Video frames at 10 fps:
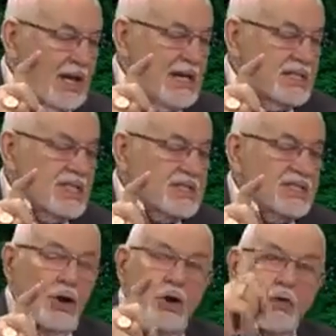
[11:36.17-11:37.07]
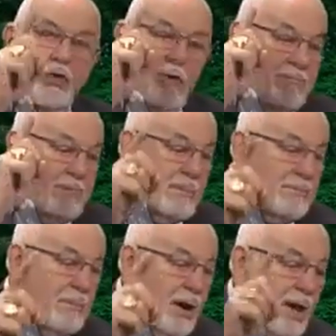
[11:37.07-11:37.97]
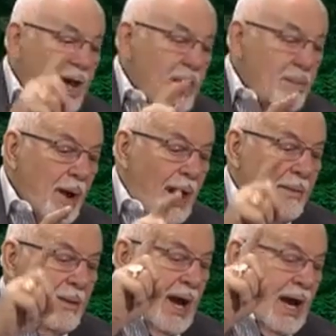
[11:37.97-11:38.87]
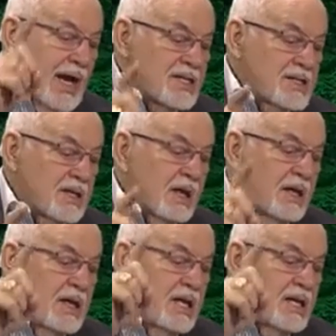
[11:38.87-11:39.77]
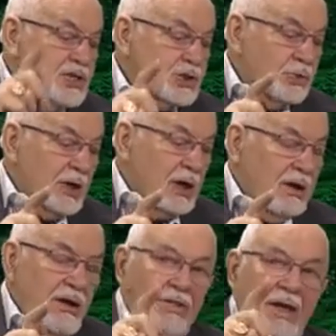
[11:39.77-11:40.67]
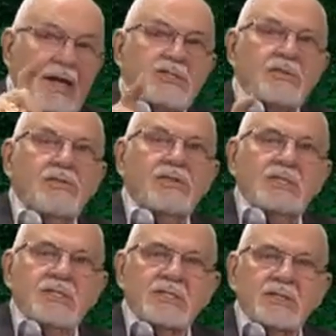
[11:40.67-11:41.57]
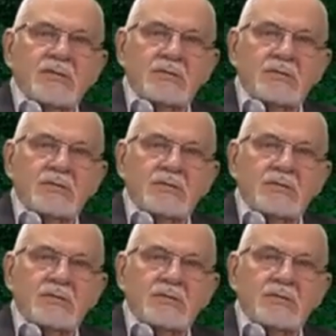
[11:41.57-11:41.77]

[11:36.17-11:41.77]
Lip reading: He says, remember Abraham, Isaac, and Israel, thy servants.